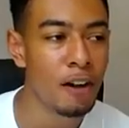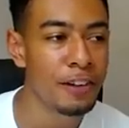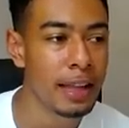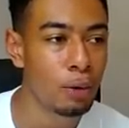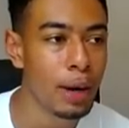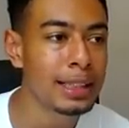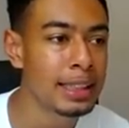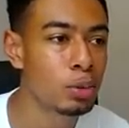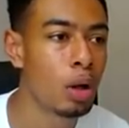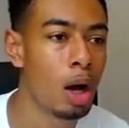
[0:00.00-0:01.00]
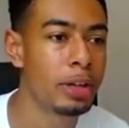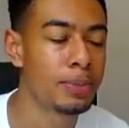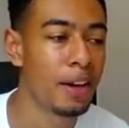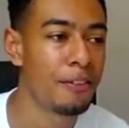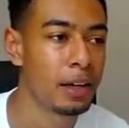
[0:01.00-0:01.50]
you gotta think like rare skins will always
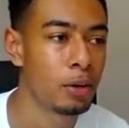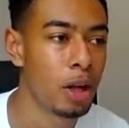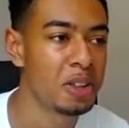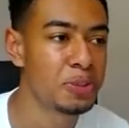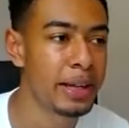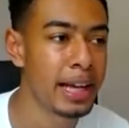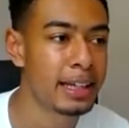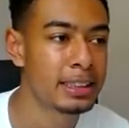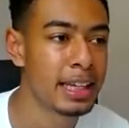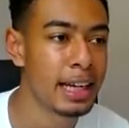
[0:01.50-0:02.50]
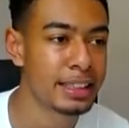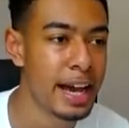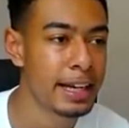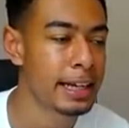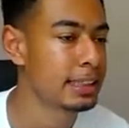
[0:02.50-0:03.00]
be a thing. There'll always be like a skin that's
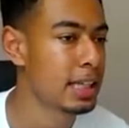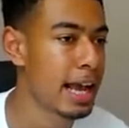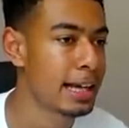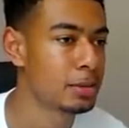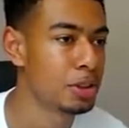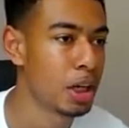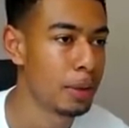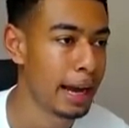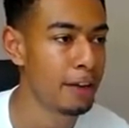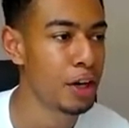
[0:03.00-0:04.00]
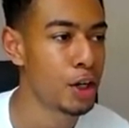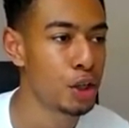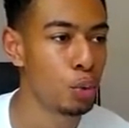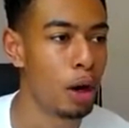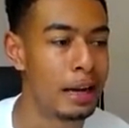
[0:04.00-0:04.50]
added into the item shop, like even a
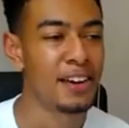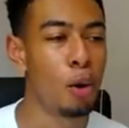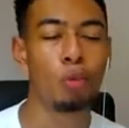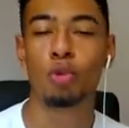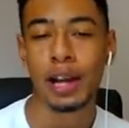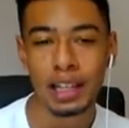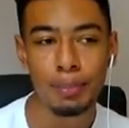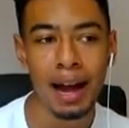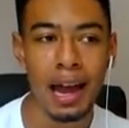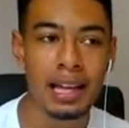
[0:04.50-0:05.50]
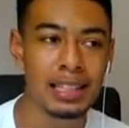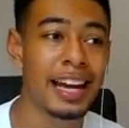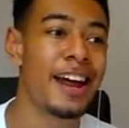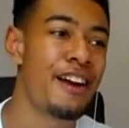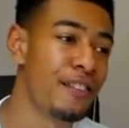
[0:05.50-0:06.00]
new one that no one really buys,
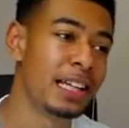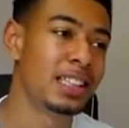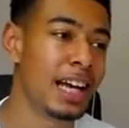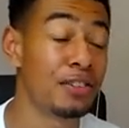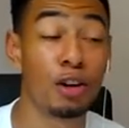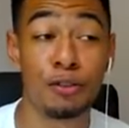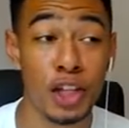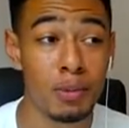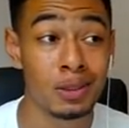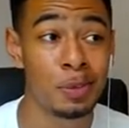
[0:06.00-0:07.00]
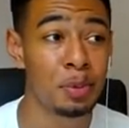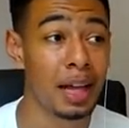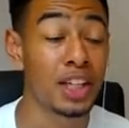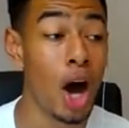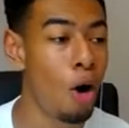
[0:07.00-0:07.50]
and then eventually after a few months people
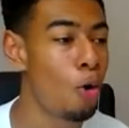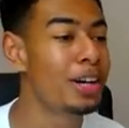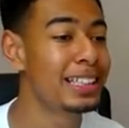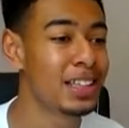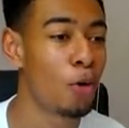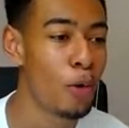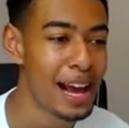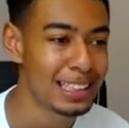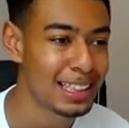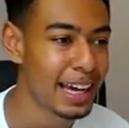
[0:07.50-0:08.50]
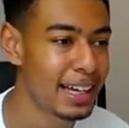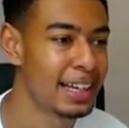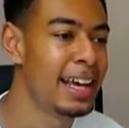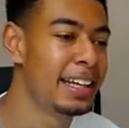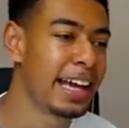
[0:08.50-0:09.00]
are like, yo, this is a rare
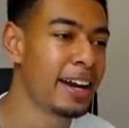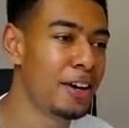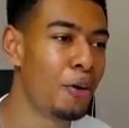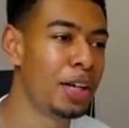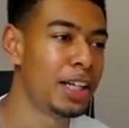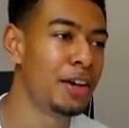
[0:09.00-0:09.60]
skin. You kind of know what they're